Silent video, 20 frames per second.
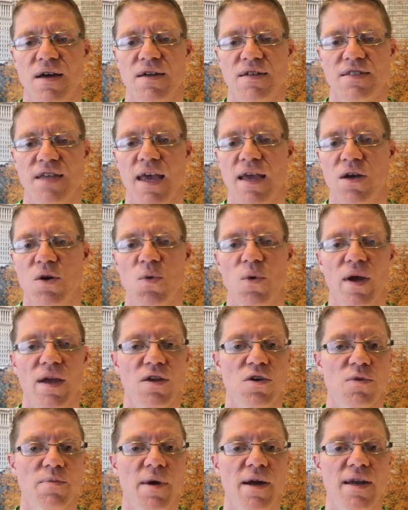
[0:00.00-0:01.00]
take away
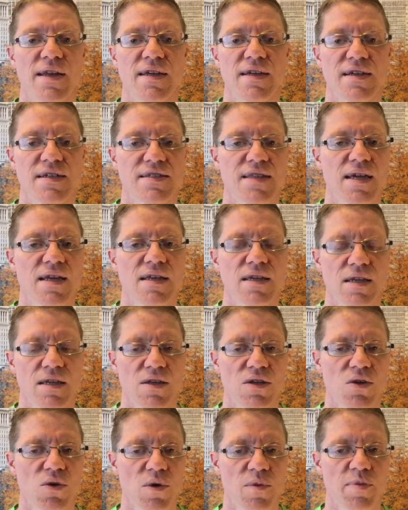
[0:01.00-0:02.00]
your money, because they
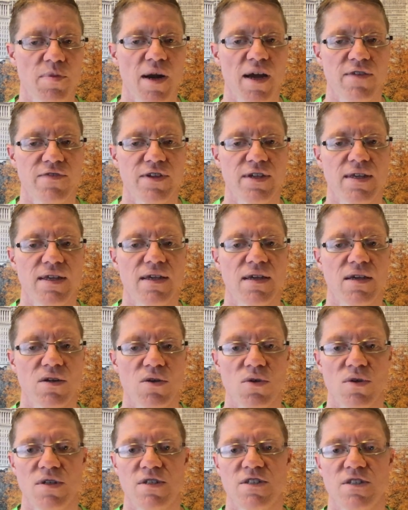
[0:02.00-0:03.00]
need your private key in
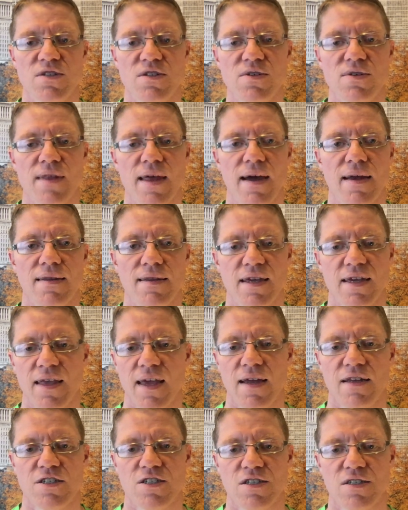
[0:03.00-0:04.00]
order to do that. They
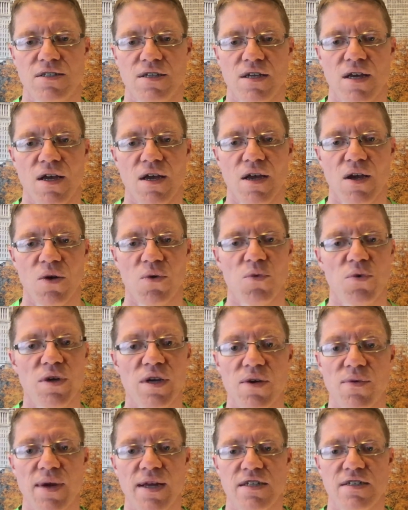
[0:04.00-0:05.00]
can't just
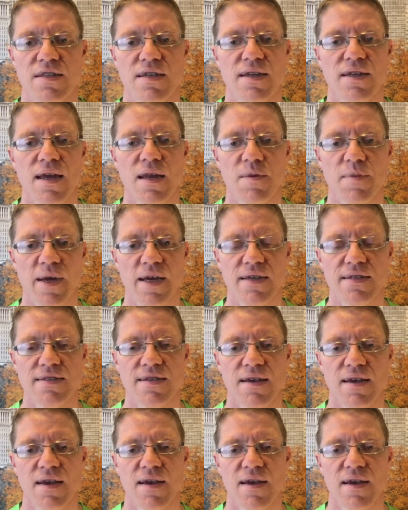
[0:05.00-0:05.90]
rearrange the database,